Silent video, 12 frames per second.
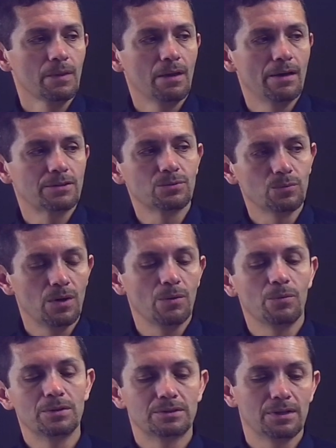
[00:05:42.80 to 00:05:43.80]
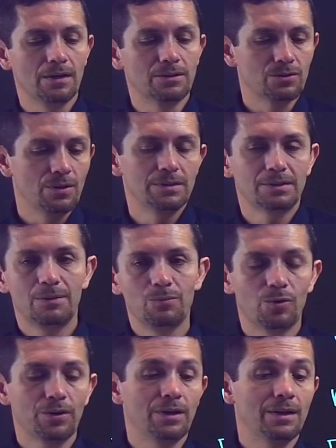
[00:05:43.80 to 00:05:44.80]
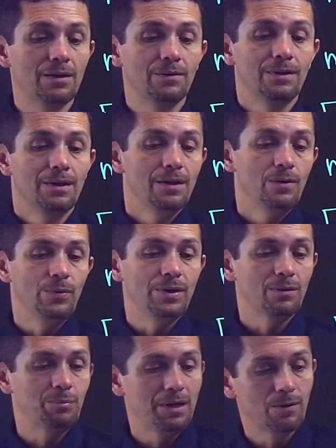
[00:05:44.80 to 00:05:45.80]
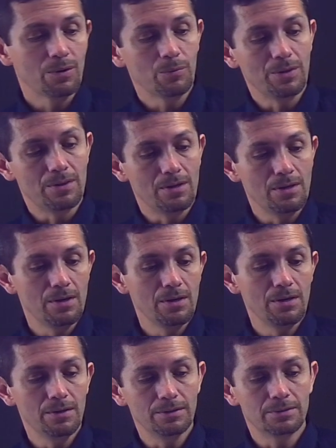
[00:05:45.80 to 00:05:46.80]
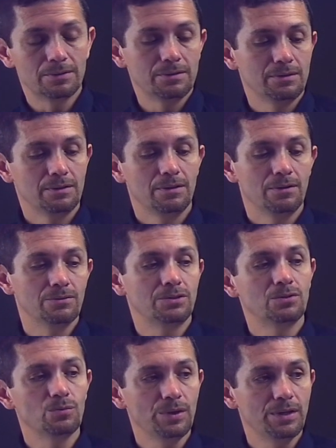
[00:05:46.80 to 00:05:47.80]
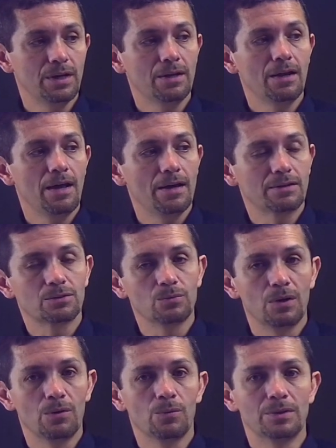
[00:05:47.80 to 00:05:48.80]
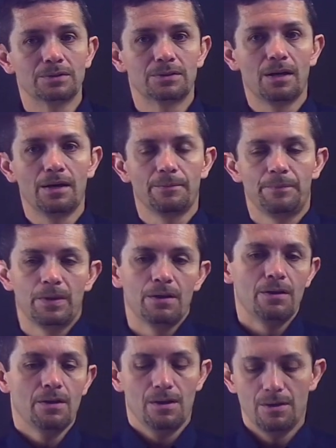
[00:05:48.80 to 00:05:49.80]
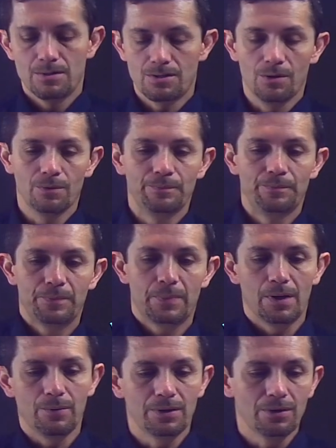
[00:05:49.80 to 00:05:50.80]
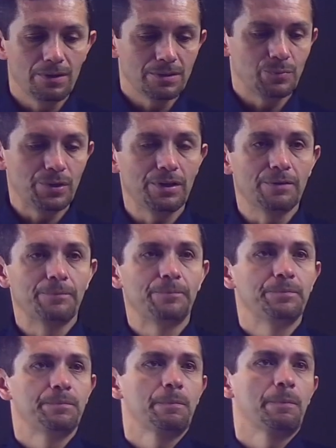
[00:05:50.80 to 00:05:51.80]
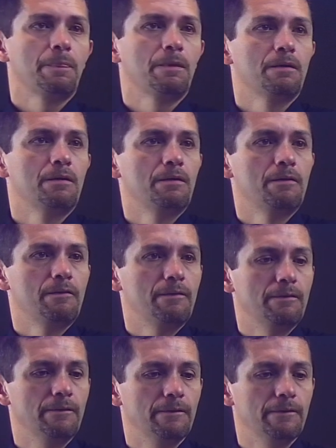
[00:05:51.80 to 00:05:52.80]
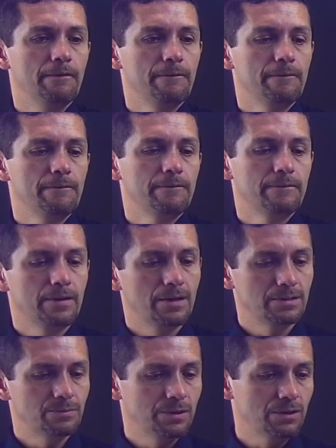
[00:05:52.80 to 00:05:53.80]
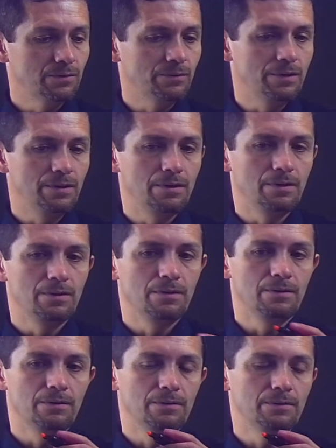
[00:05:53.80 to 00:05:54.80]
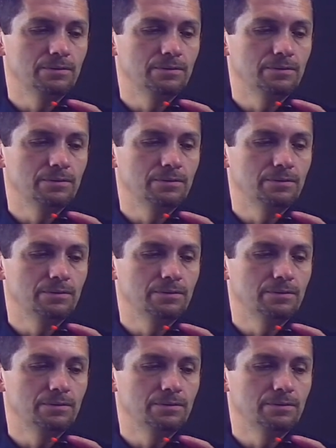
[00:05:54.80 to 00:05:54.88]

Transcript: X and y on one side. So let's keep working now. We got to play around with this until we get x and y on one side. So here we go. Let's bring it. And let's bring it over here.